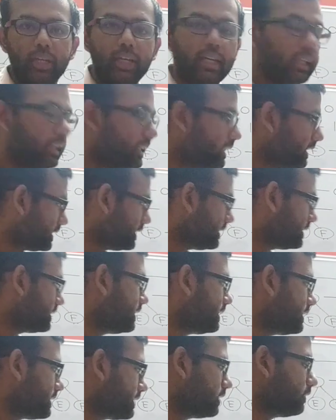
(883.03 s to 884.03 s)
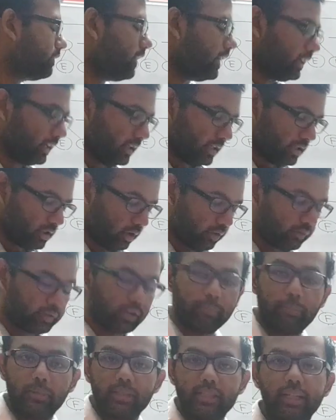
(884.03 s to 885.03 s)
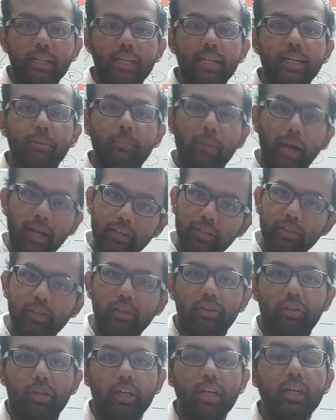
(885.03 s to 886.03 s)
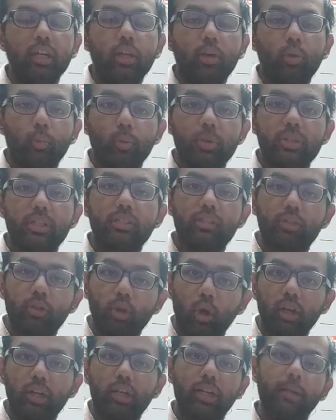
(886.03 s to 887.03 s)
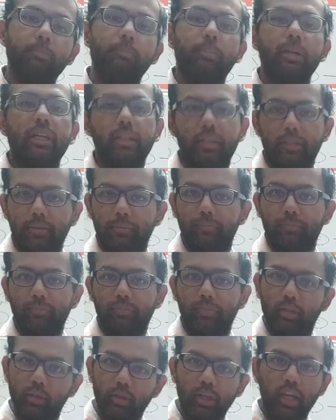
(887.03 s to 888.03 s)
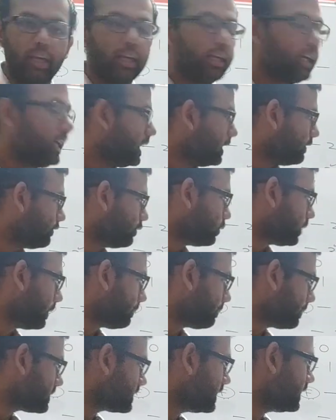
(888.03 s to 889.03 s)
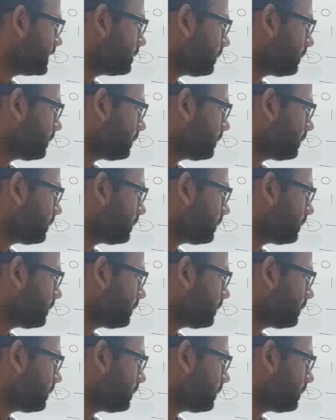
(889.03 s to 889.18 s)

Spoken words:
This is the disadvantage of representing a binary tree which is not complete. Okay, if you represent a